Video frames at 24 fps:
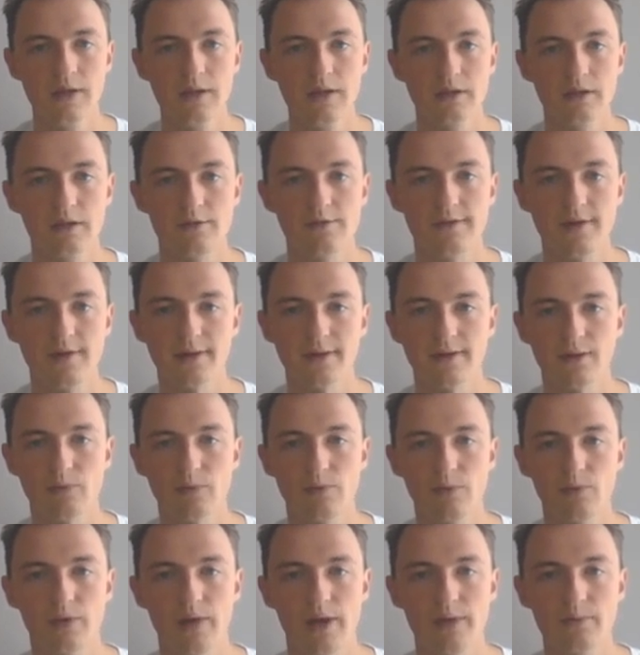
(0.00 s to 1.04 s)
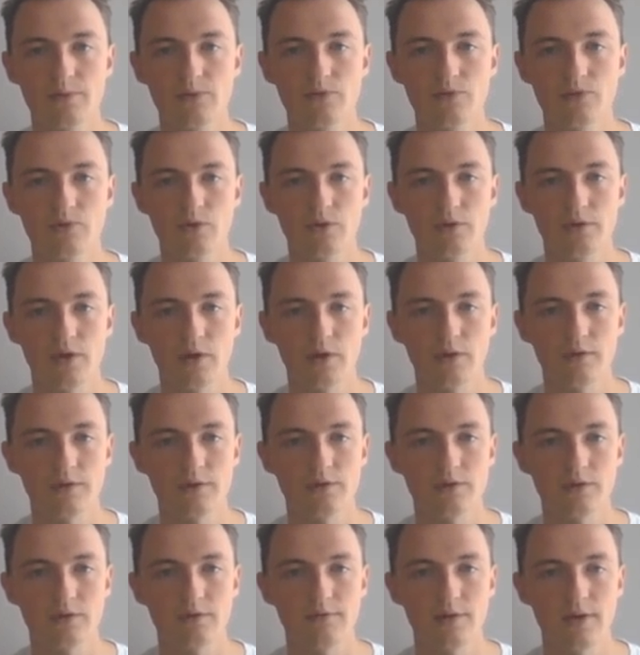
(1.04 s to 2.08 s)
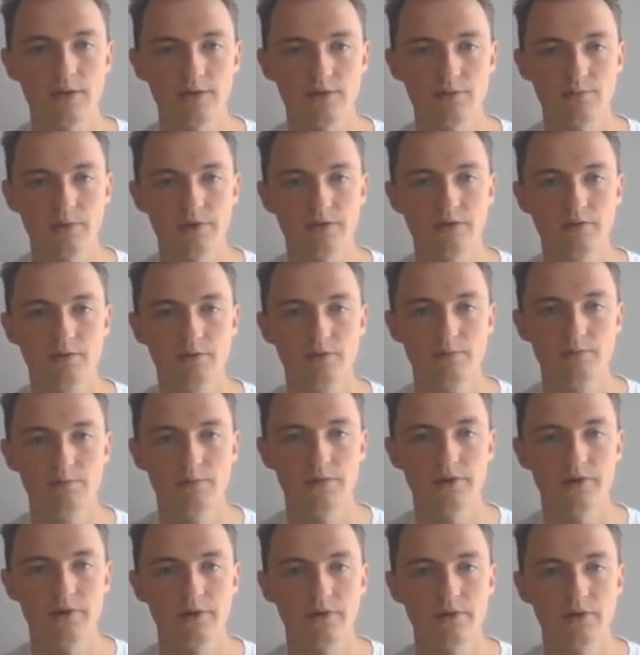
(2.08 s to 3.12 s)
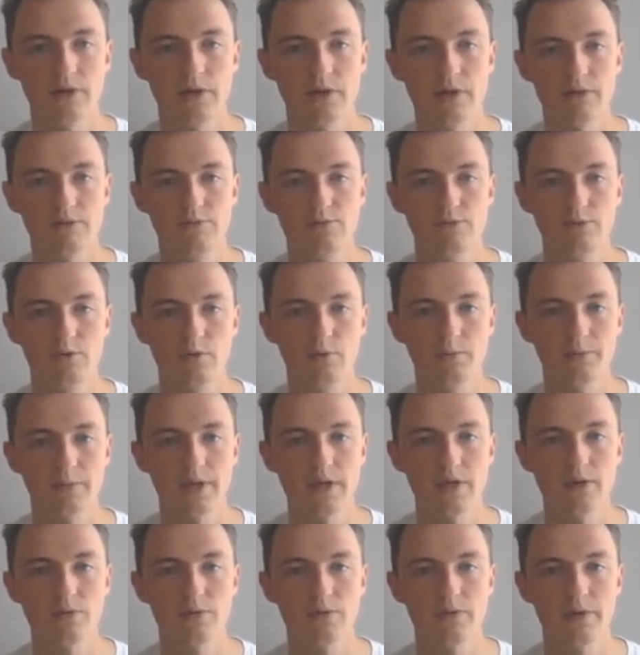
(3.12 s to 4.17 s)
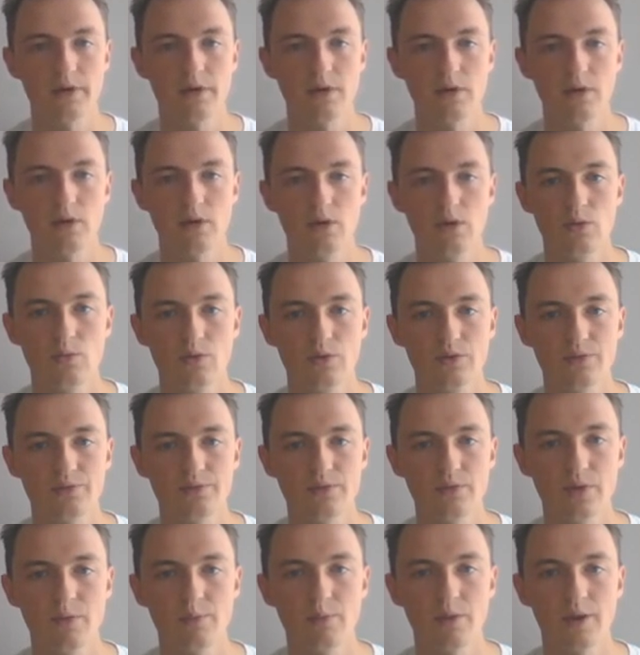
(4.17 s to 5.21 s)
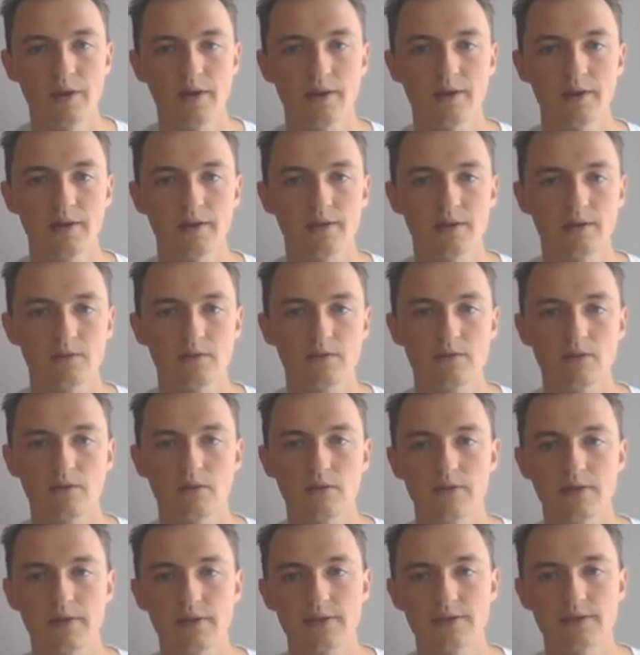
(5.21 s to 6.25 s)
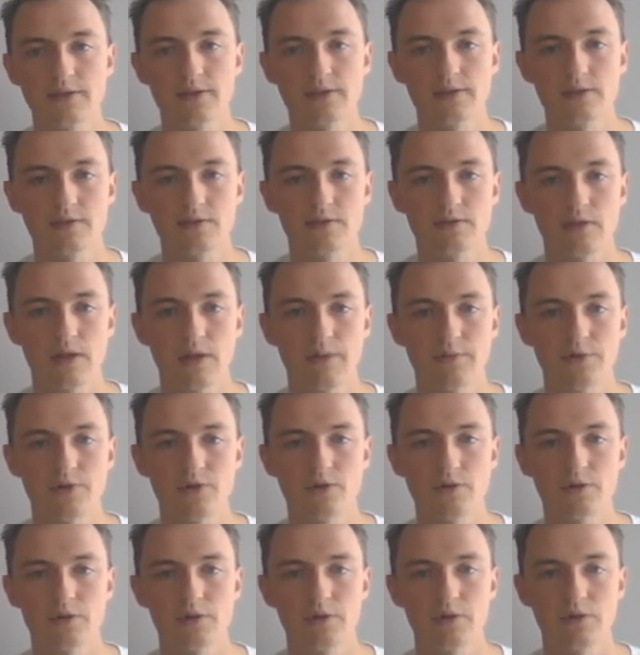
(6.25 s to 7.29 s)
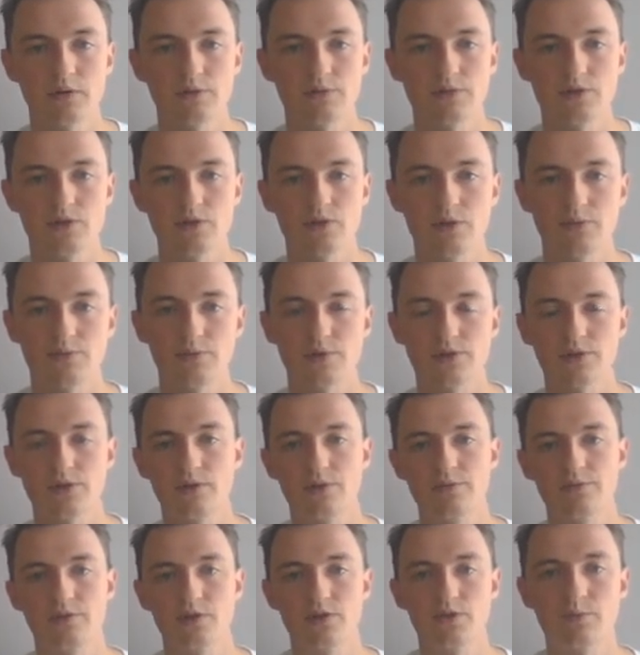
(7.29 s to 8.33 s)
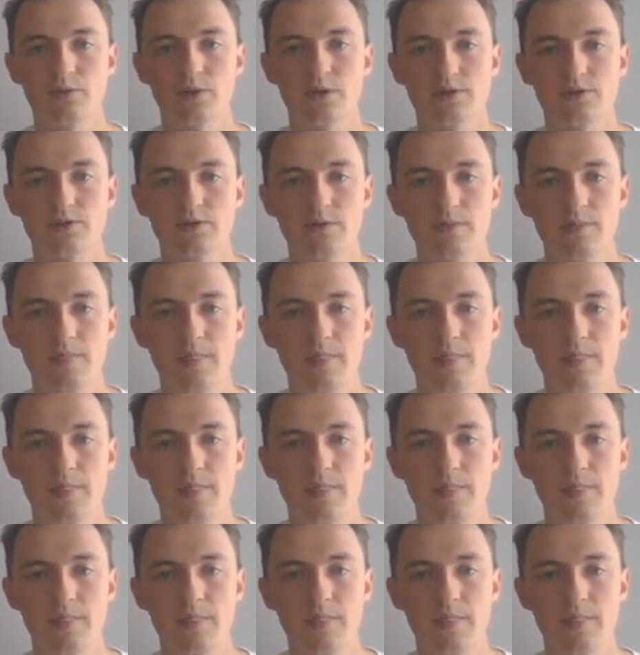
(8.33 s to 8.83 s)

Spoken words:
The fact that we were able to conduct this advanced materially informed inquiry was fully predicated on the existence and maturity of these softwares in the first place.